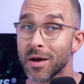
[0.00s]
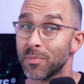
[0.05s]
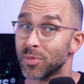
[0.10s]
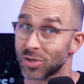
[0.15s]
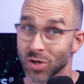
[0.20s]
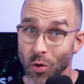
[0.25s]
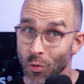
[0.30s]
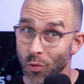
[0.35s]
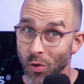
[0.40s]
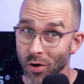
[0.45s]

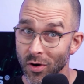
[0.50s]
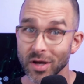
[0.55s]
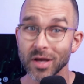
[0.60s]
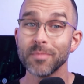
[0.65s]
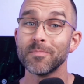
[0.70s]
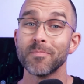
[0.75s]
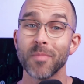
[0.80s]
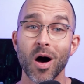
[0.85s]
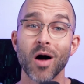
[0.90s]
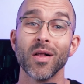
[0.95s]
but don't
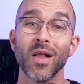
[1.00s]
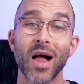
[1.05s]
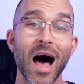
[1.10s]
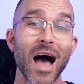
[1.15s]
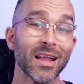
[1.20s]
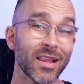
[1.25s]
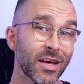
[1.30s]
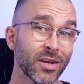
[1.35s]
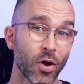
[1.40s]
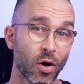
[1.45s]
worry, I'll
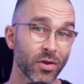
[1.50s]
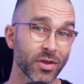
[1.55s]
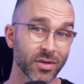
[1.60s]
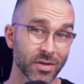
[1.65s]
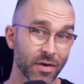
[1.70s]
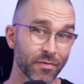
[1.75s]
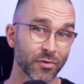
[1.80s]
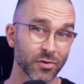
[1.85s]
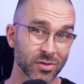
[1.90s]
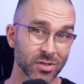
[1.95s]
highlight all the
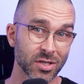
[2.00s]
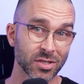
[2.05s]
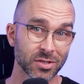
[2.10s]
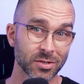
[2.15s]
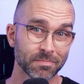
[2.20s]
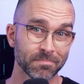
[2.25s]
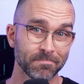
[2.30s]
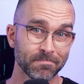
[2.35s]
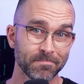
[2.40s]
differences.